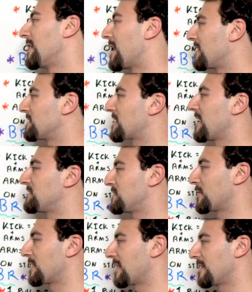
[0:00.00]
And in this case,
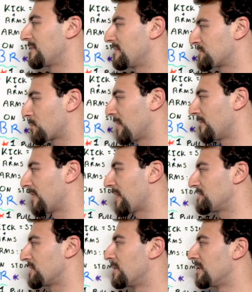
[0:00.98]
you're gonna get
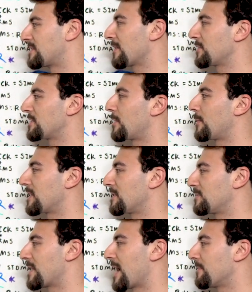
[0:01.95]
disqualified. So definitely don't wanna
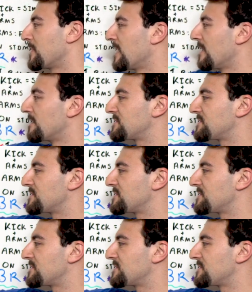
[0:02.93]
do that.